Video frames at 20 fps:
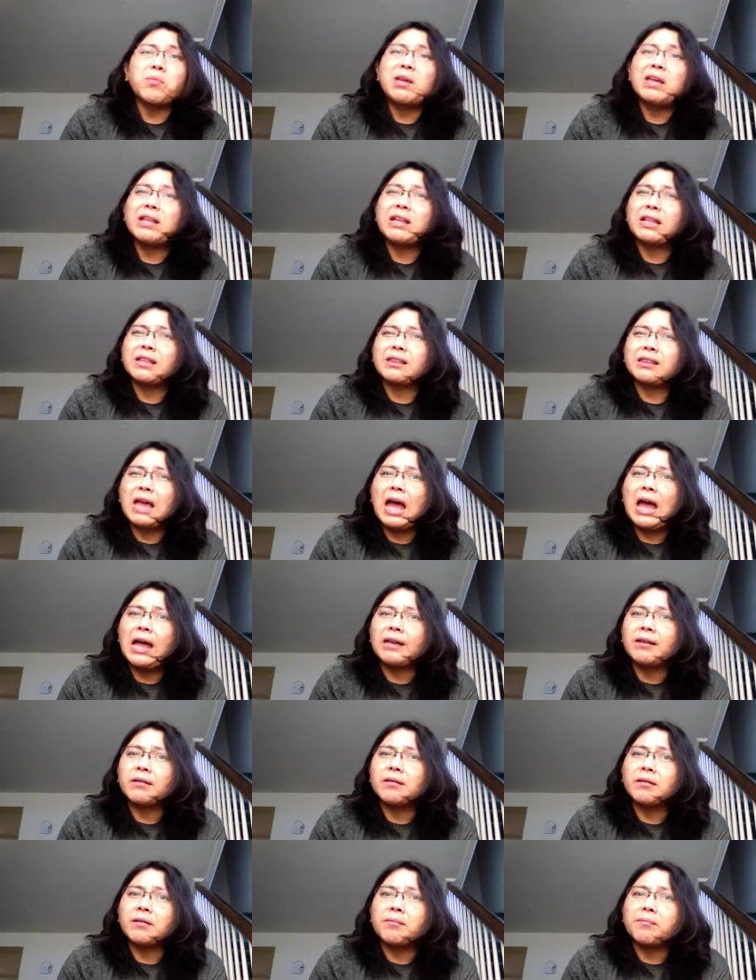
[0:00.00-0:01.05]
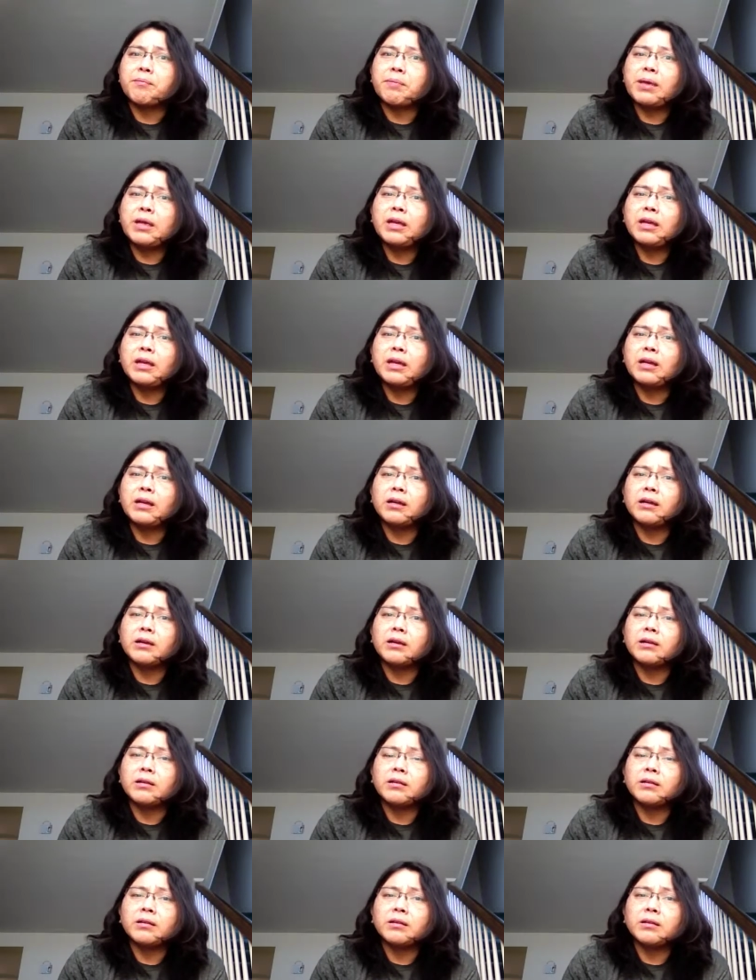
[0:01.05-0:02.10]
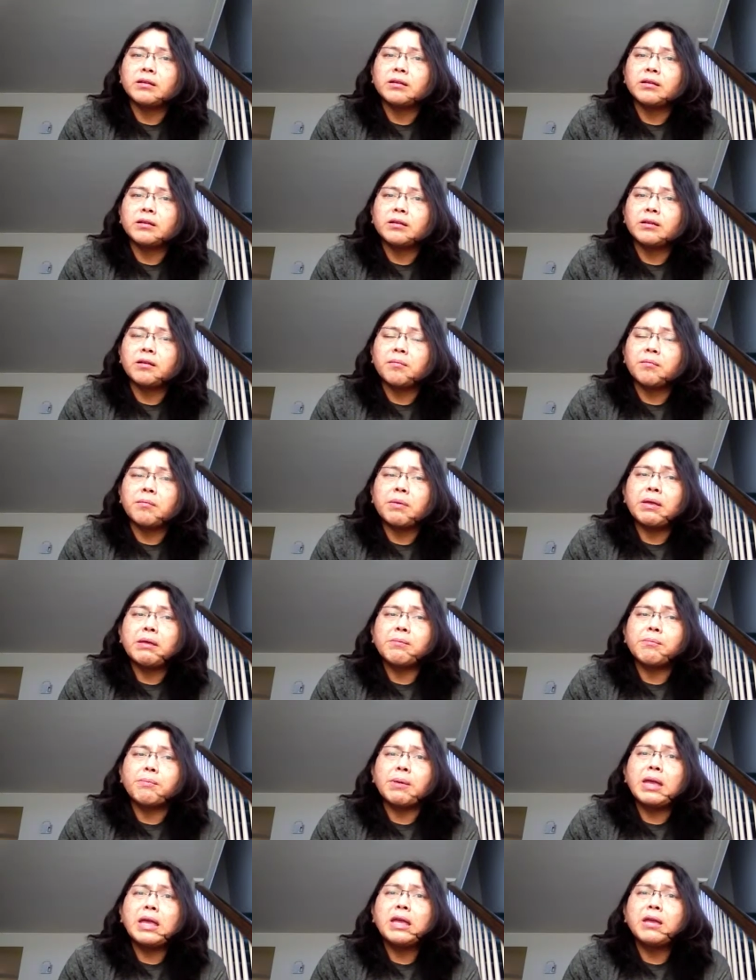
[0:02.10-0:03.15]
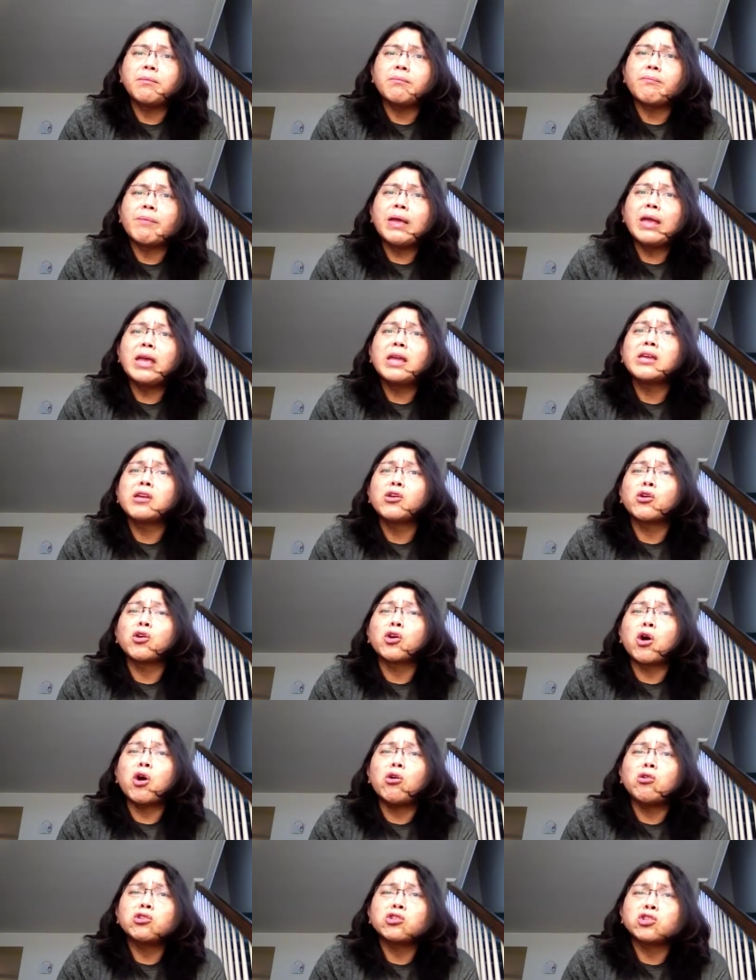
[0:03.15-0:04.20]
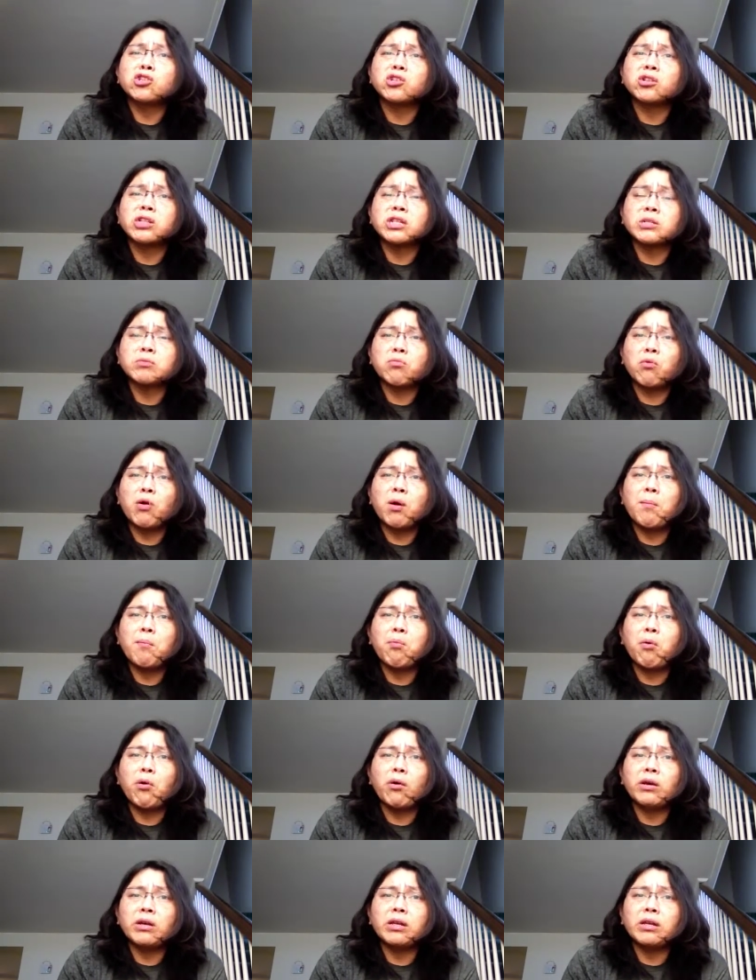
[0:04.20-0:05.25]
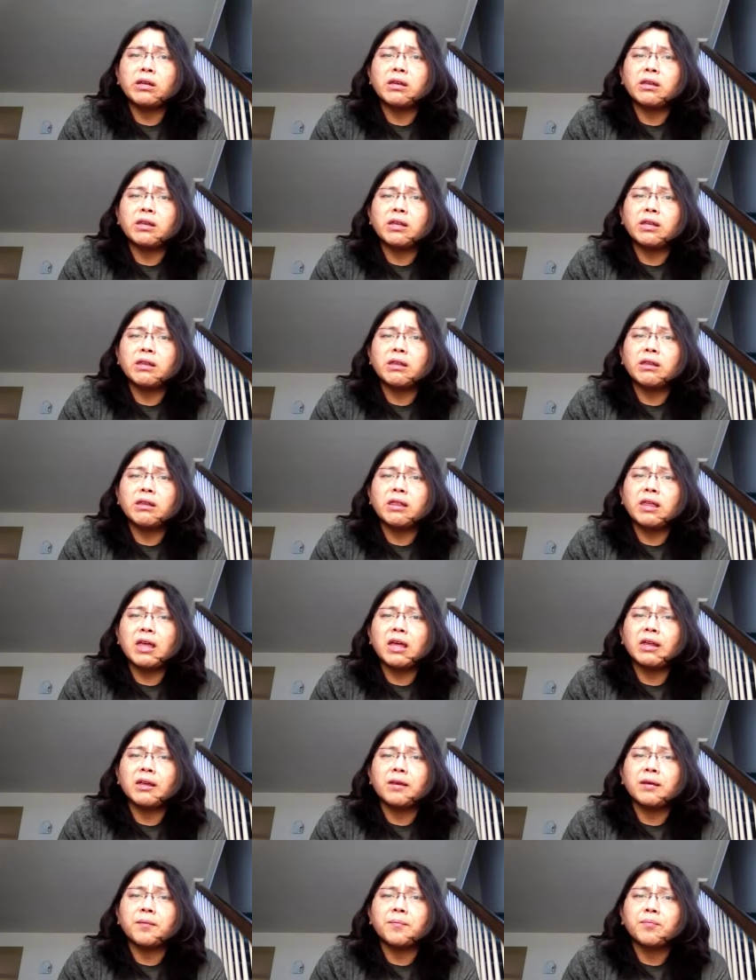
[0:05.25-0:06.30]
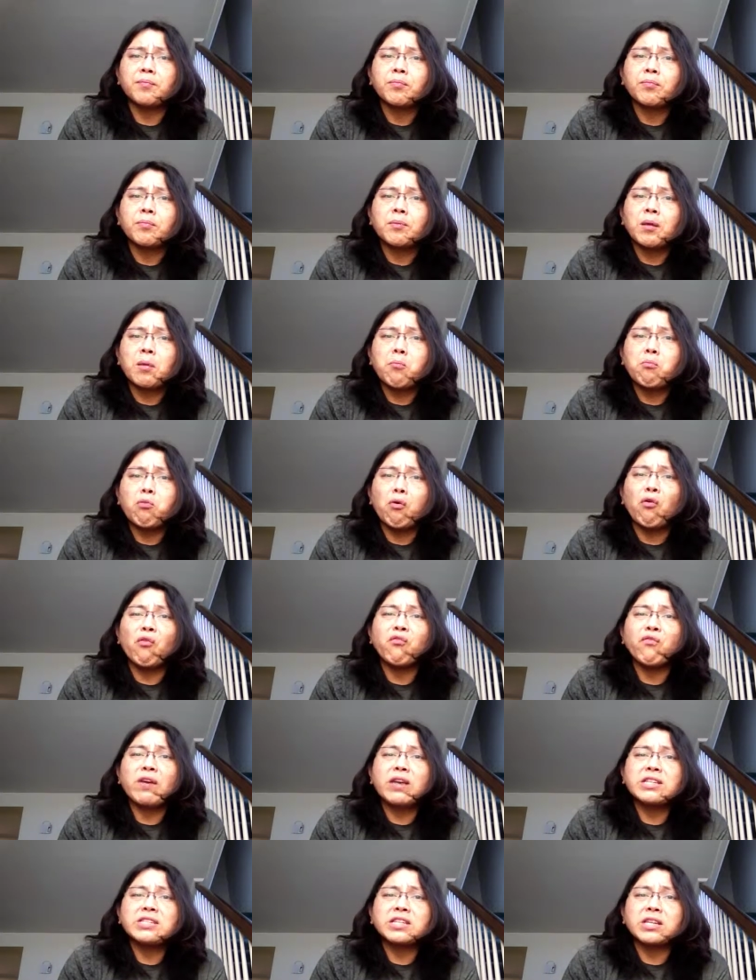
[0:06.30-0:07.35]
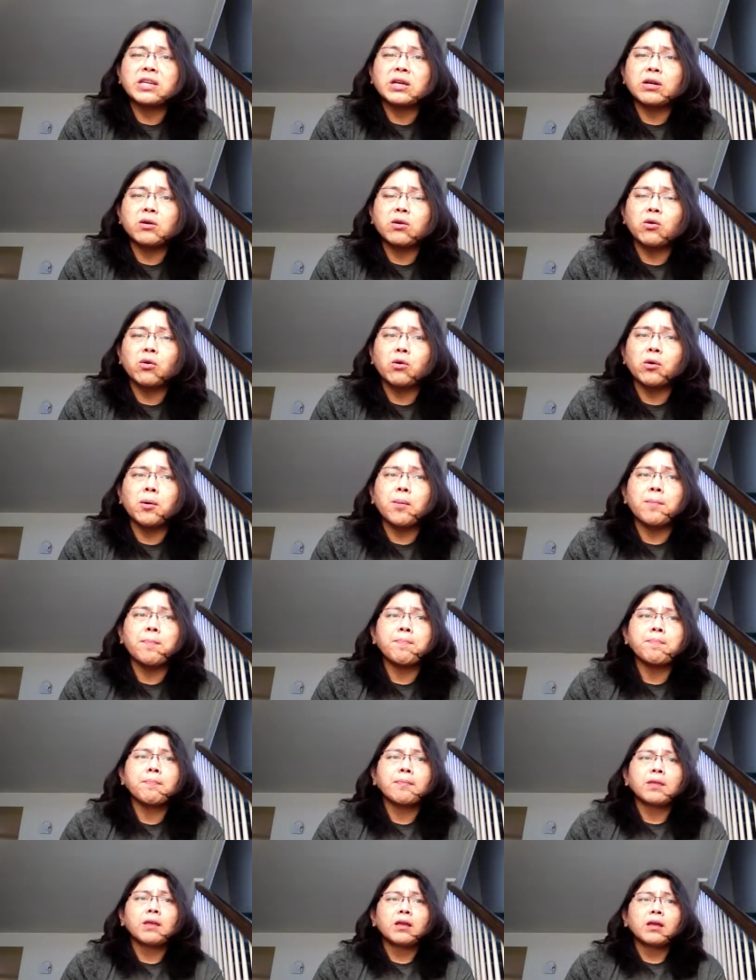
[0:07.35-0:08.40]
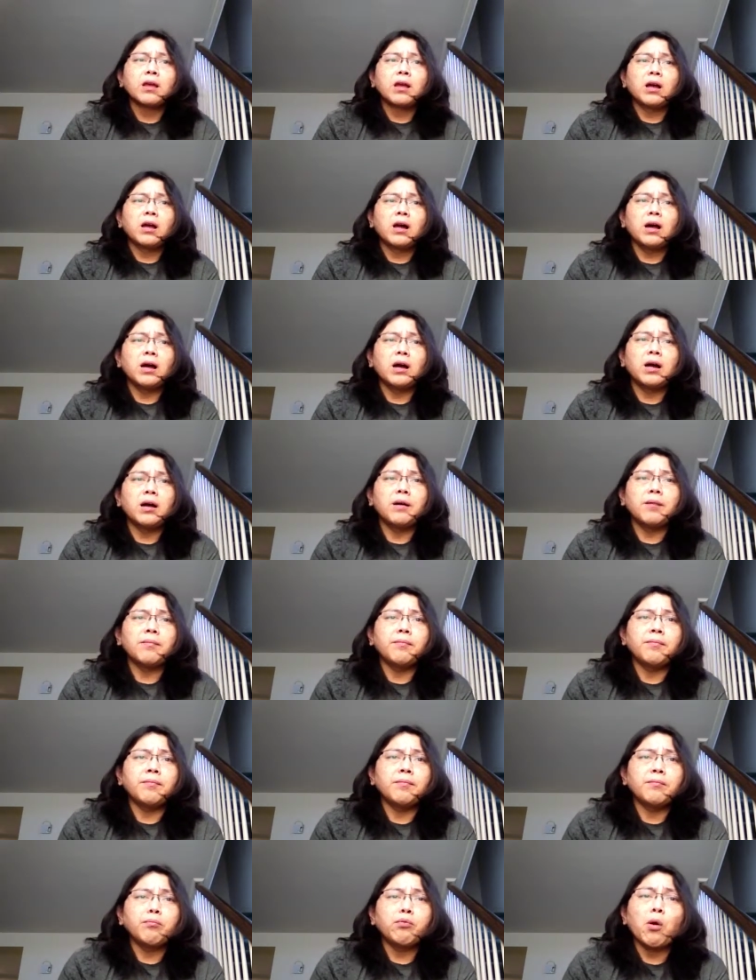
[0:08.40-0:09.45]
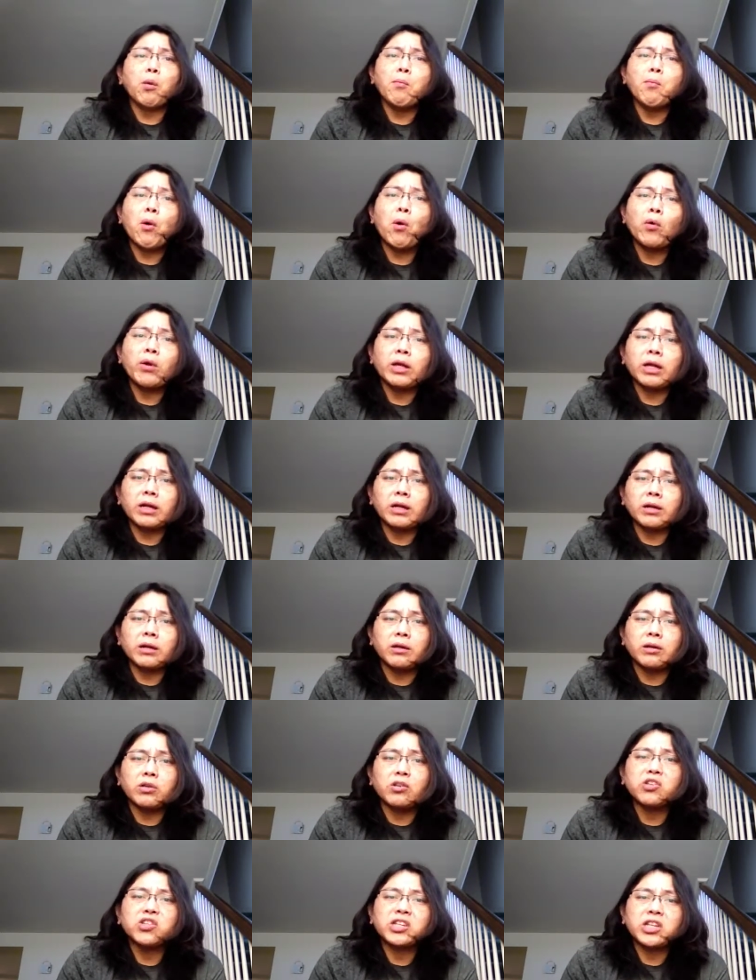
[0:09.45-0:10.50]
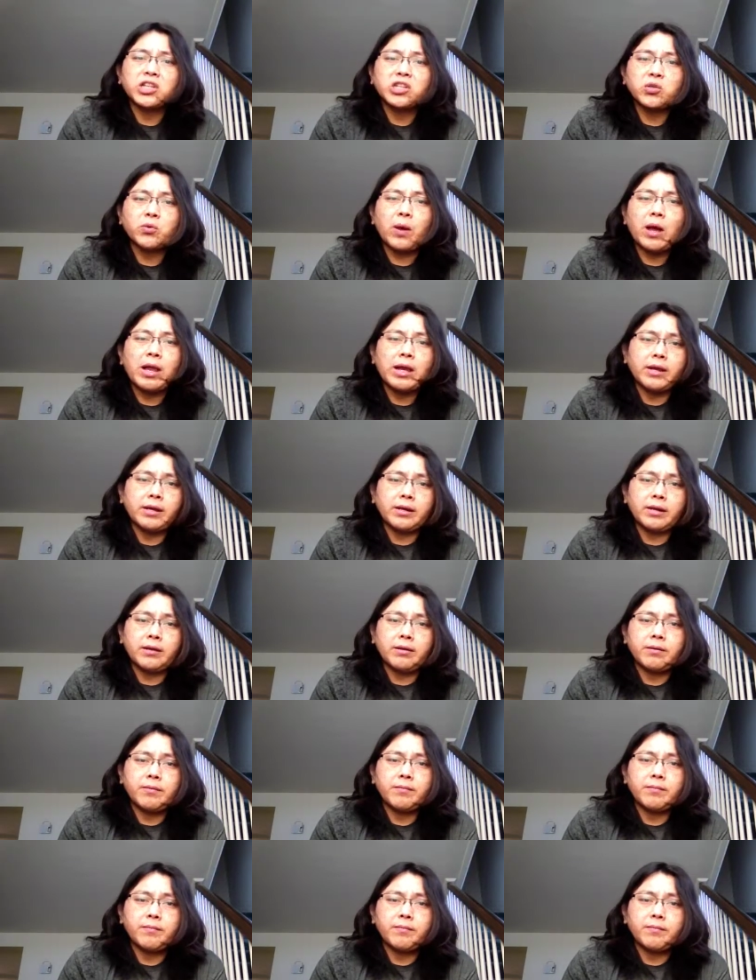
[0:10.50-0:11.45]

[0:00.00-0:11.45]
me, like that, being, be, being, being your culture is more important than professing or um, promoting your sexuality.